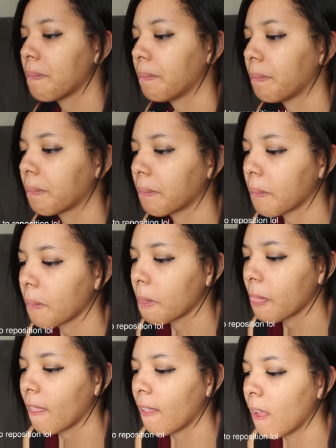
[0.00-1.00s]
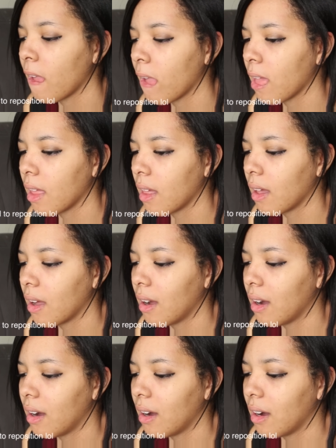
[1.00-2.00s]

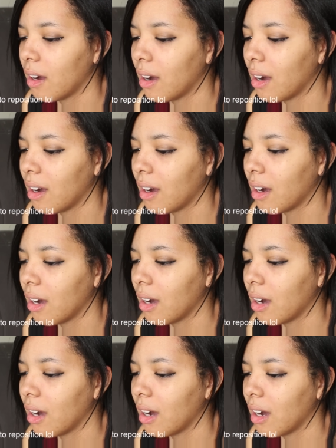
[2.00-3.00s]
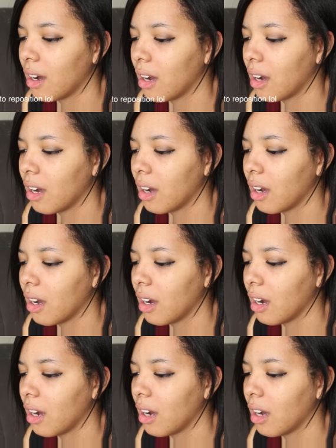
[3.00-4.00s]

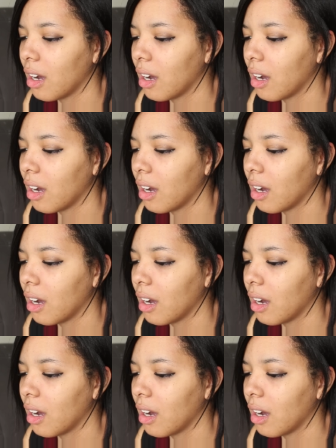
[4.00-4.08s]
Nothing is said.